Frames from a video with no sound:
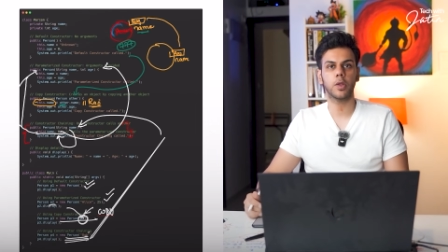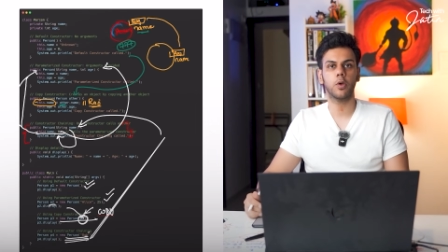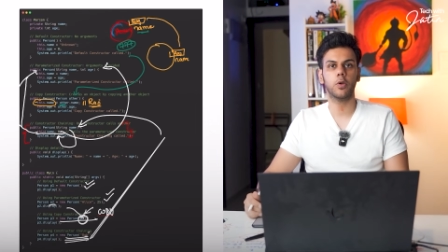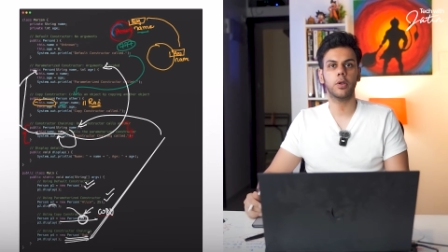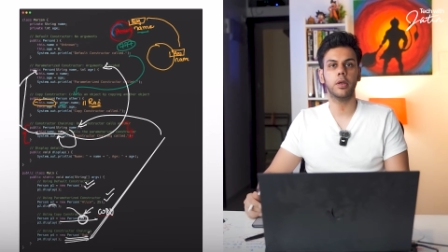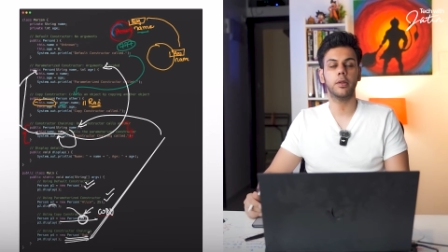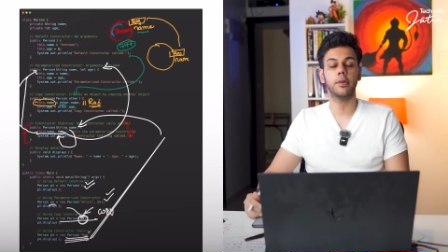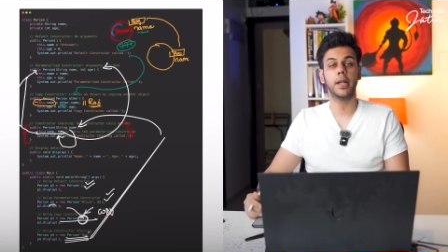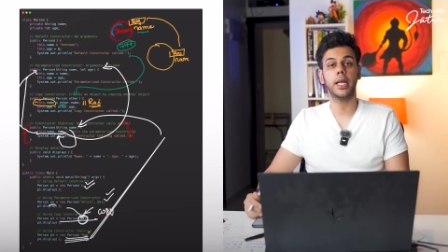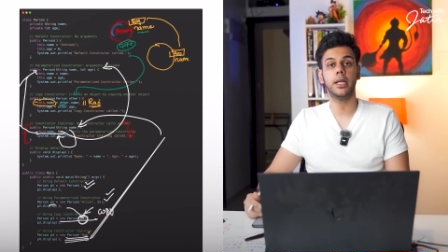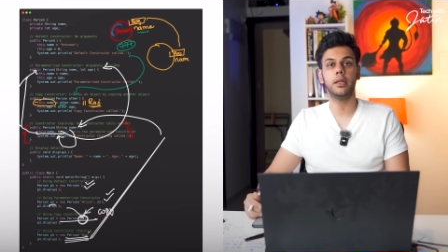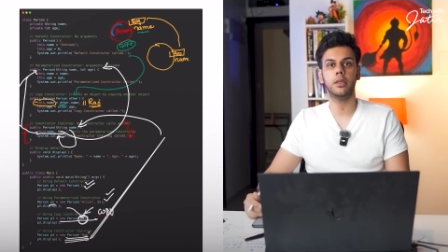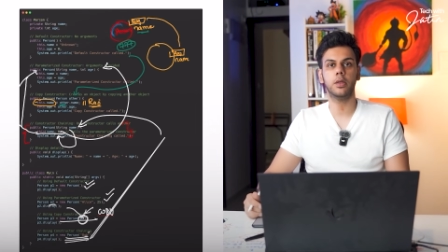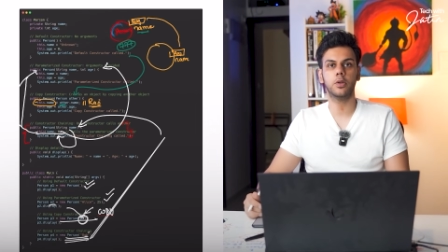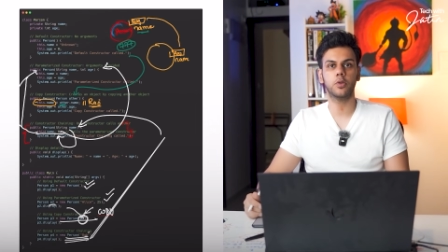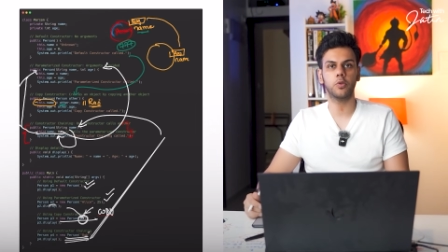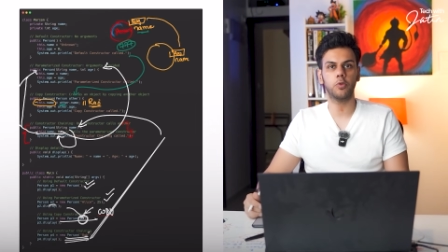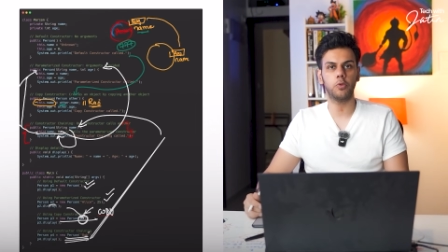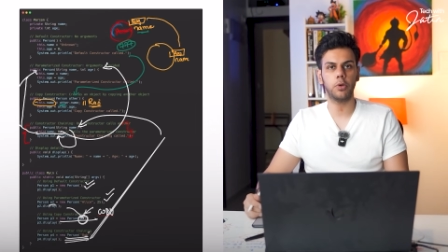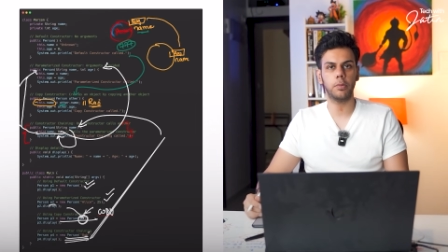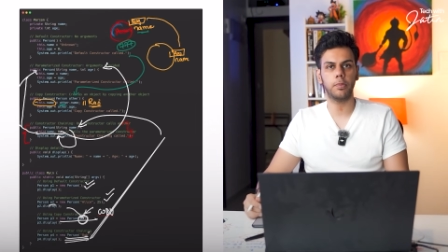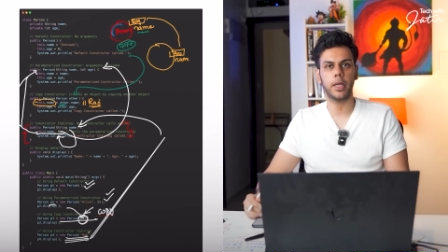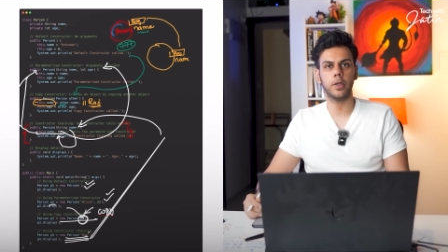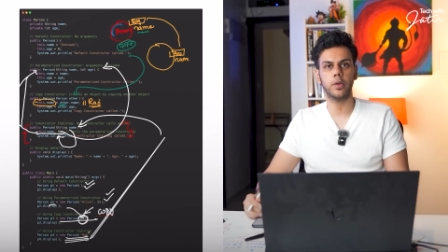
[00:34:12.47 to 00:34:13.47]
Okay, write the
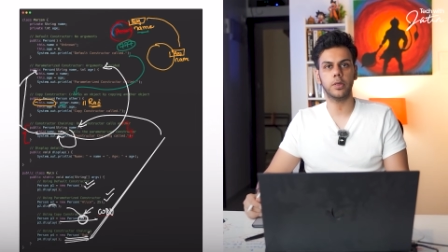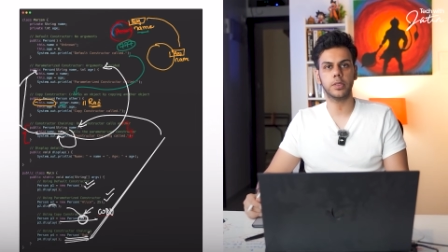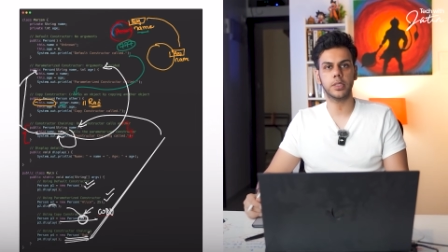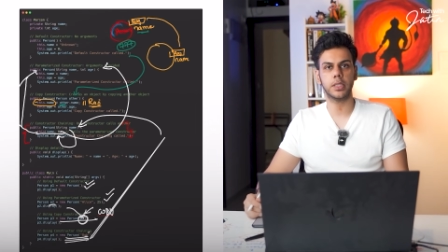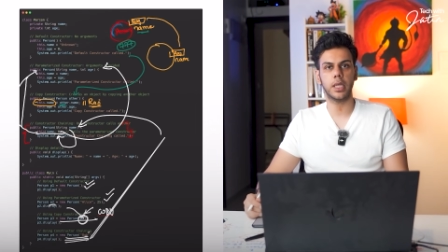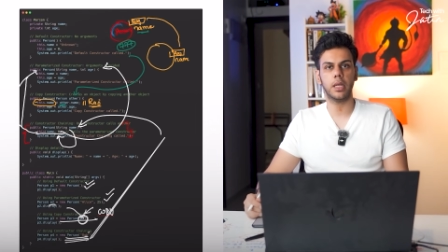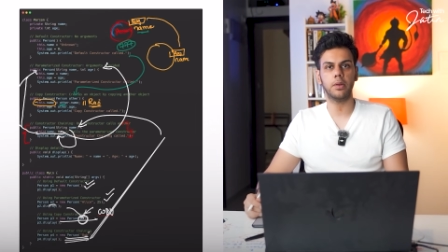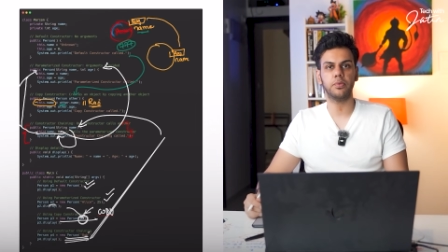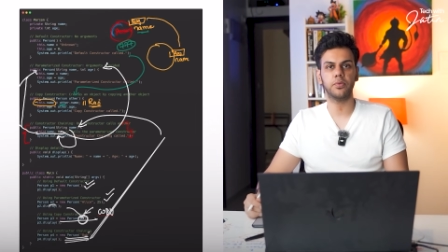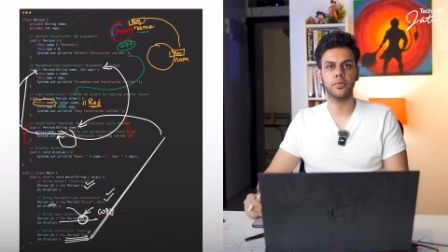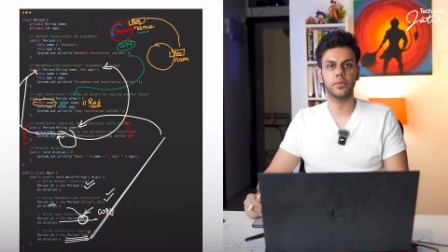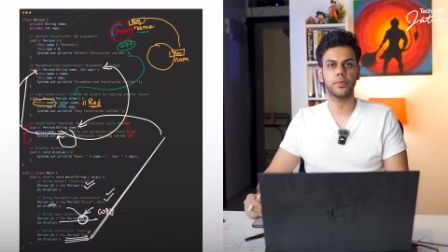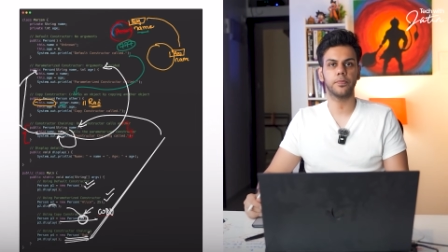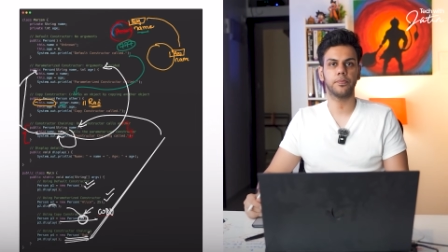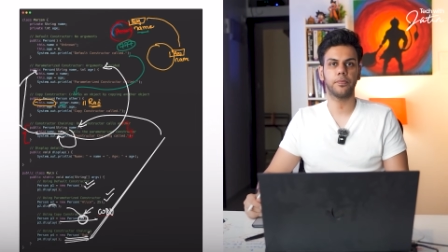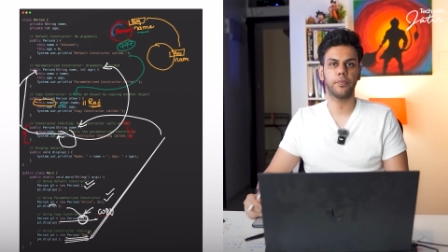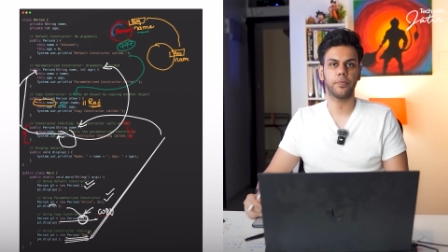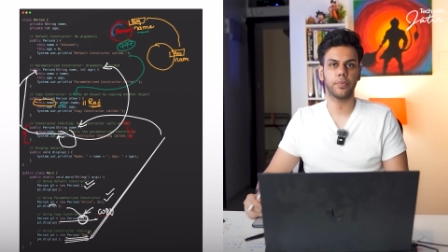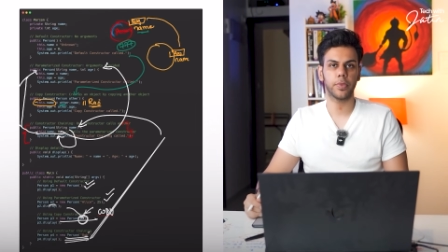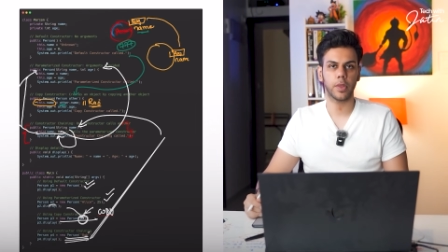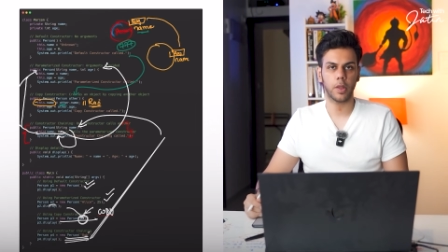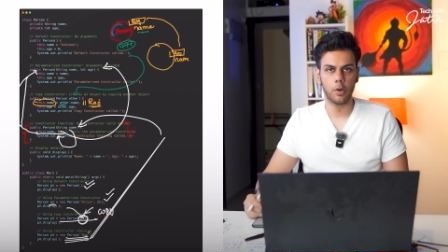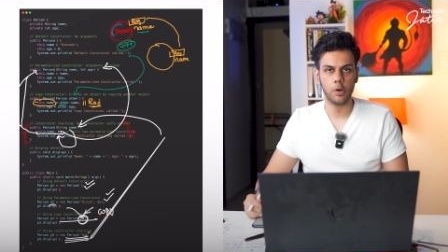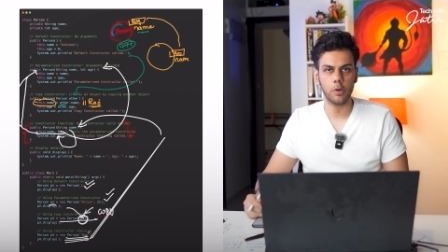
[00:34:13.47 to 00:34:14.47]
code by yourself.
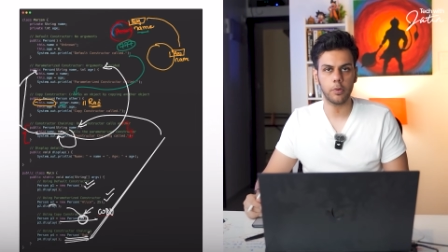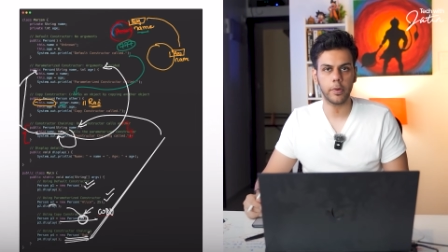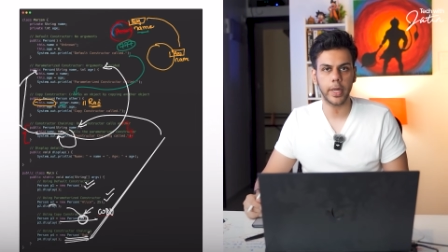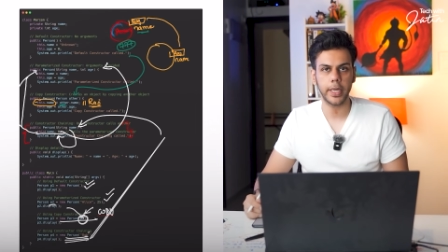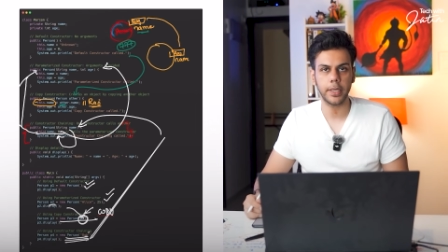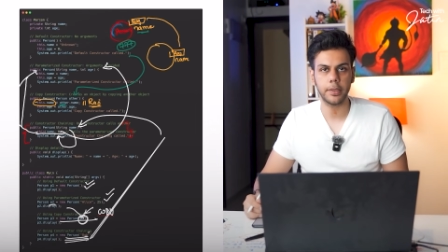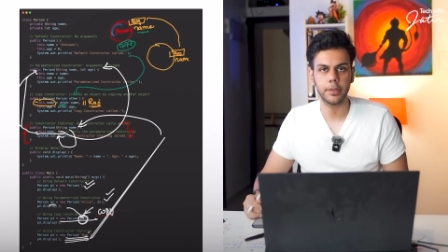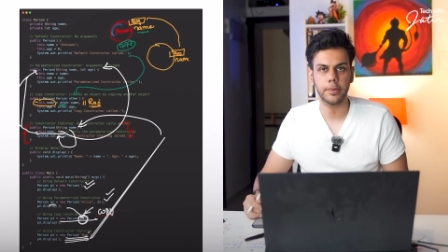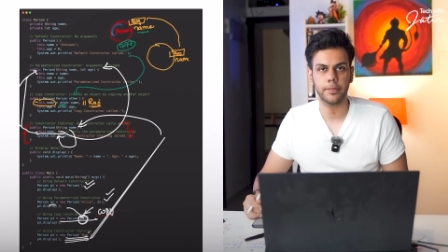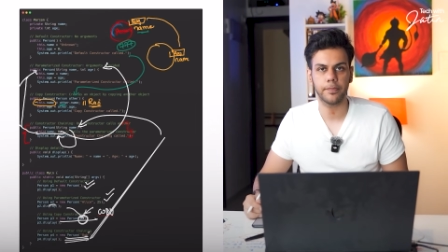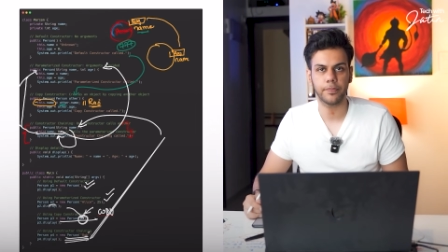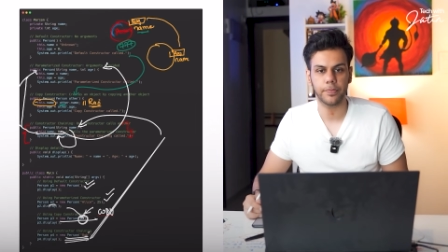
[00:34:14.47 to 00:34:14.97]
All right.